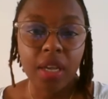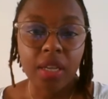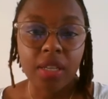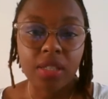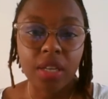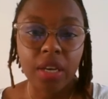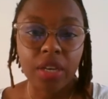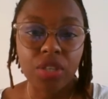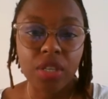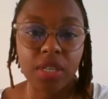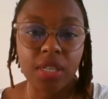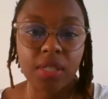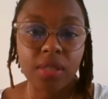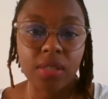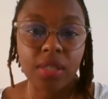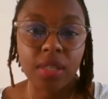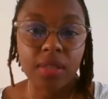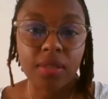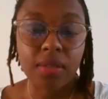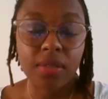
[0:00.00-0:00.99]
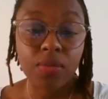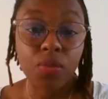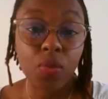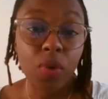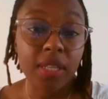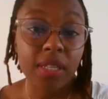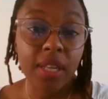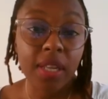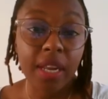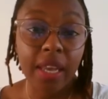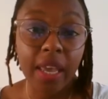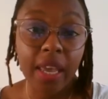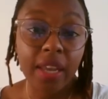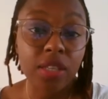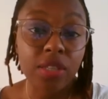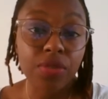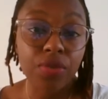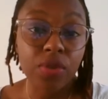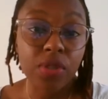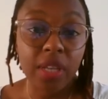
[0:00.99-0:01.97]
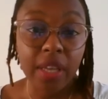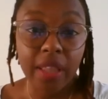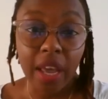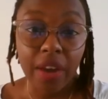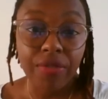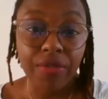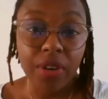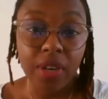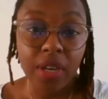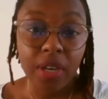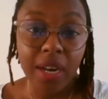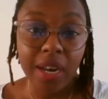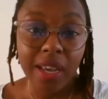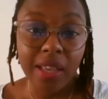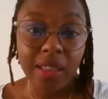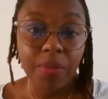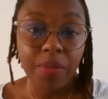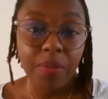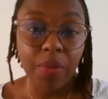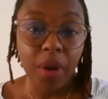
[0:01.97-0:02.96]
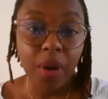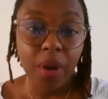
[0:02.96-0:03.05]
such as one that caters for South Africa, like the